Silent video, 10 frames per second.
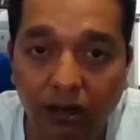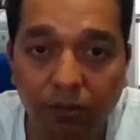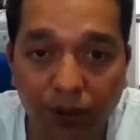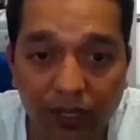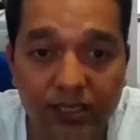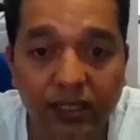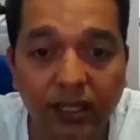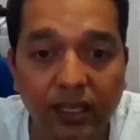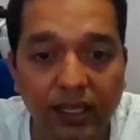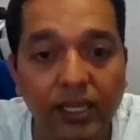
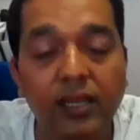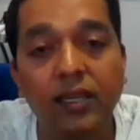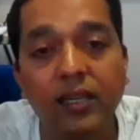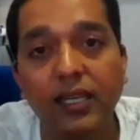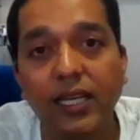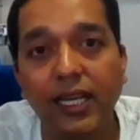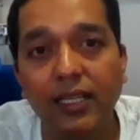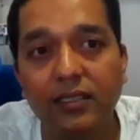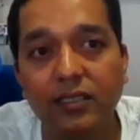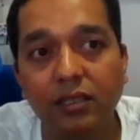personally
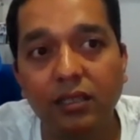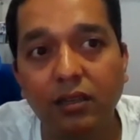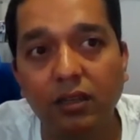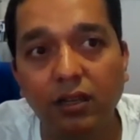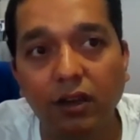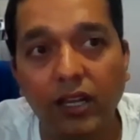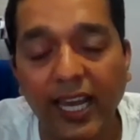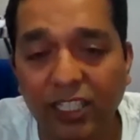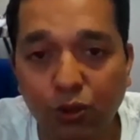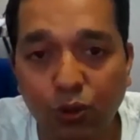is
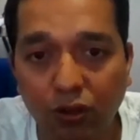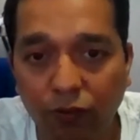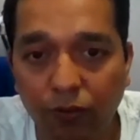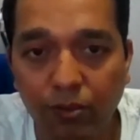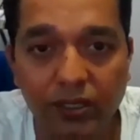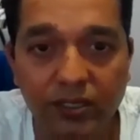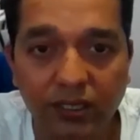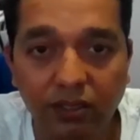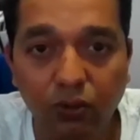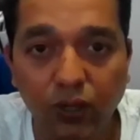catch hold of a
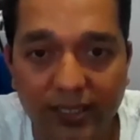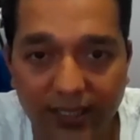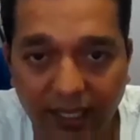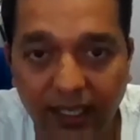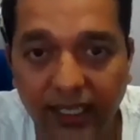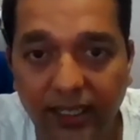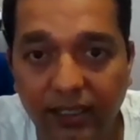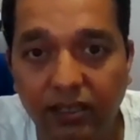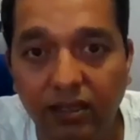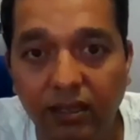person who has
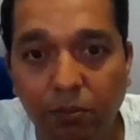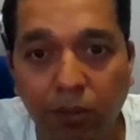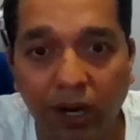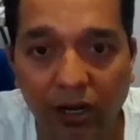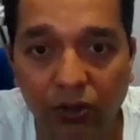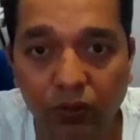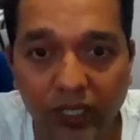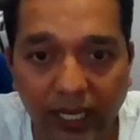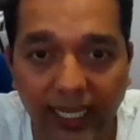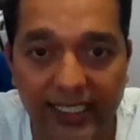cleared part
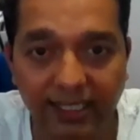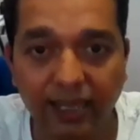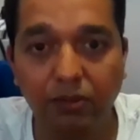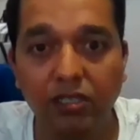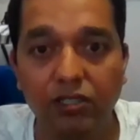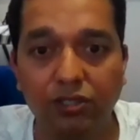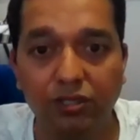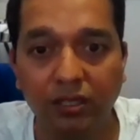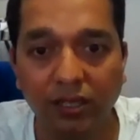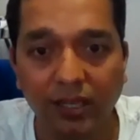one
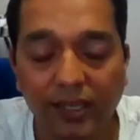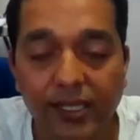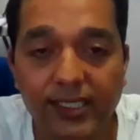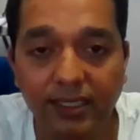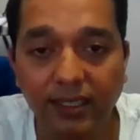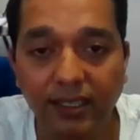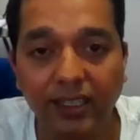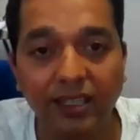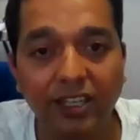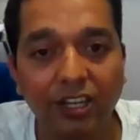examination recently,
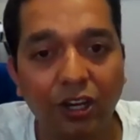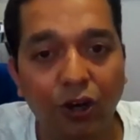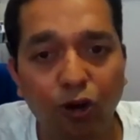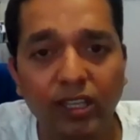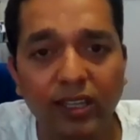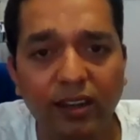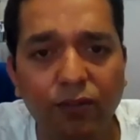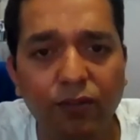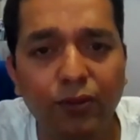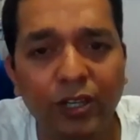or there are a
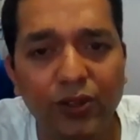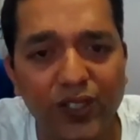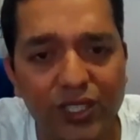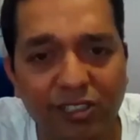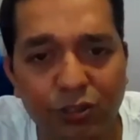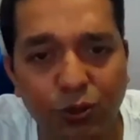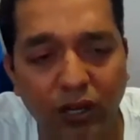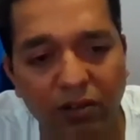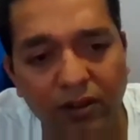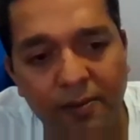few individuals who
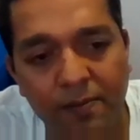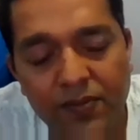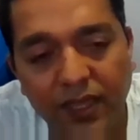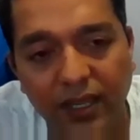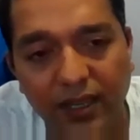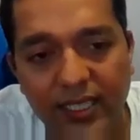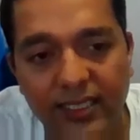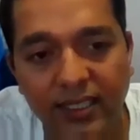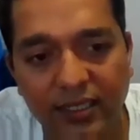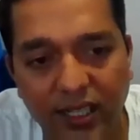have
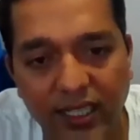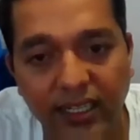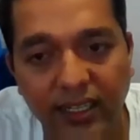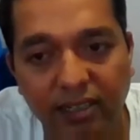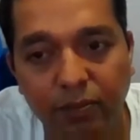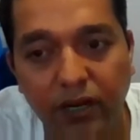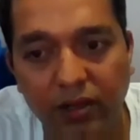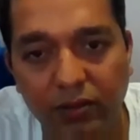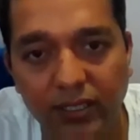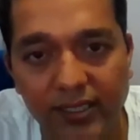recently cleared
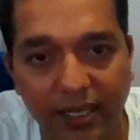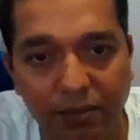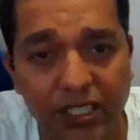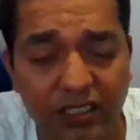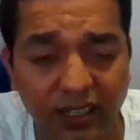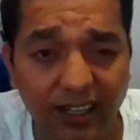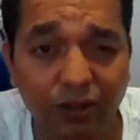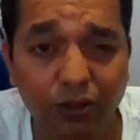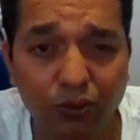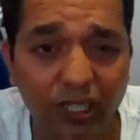part one examination and
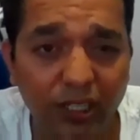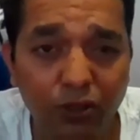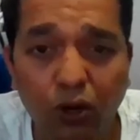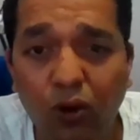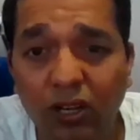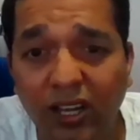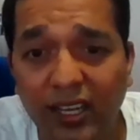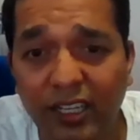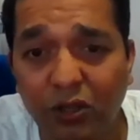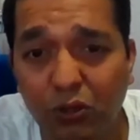do
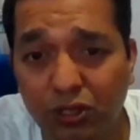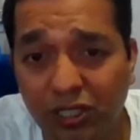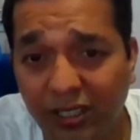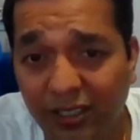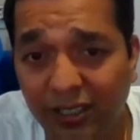online coaching.